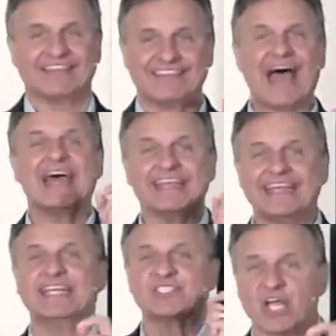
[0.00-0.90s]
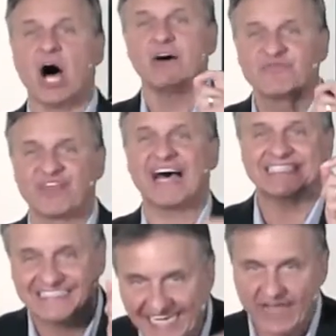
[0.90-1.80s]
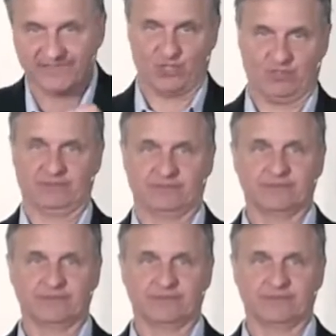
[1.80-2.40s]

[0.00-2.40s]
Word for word: that is of the devil.